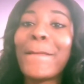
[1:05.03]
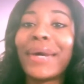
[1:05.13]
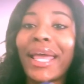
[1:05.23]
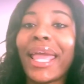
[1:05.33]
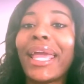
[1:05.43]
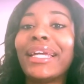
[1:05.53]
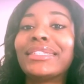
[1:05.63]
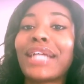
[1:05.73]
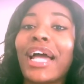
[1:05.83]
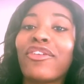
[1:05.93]
My
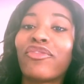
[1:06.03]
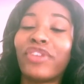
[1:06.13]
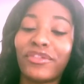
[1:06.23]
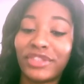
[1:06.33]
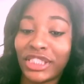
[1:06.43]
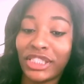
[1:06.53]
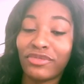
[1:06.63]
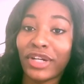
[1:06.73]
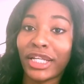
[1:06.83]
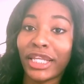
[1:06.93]
age, I am
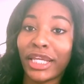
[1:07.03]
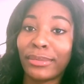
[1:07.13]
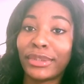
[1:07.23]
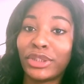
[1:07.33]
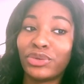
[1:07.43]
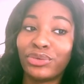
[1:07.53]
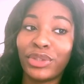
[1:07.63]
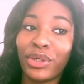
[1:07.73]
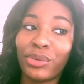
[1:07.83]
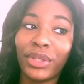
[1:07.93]
15 right now because you
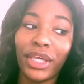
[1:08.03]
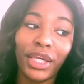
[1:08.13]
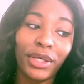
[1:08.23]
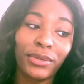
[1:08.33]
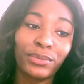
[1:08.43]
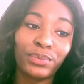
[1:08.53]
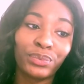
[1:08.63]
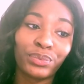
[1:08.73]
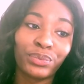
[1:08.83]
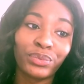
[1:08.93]
know,
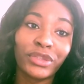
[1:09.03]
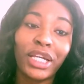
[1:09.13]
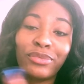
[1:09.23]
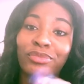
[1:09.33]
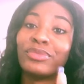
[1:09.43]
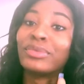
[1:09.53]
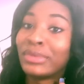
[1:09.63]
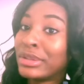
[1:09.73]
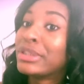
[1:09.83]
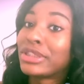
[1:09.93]
yeah.
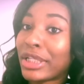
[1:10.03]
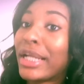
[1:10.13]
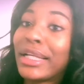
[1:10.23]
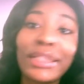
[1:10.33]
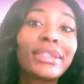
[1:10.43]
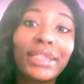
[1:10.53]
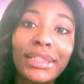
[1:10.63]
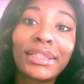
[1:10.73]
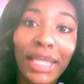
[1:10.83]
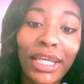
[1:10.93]
Trying to get to
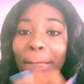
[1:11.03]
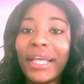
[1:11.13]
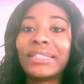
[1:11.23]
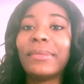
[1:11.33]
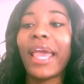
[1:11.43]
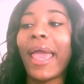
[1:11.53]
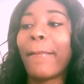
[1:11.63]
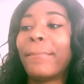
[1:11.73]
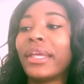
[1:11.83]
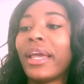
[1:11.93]
16 makes me
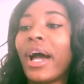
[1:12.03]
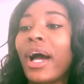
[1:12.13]
happy.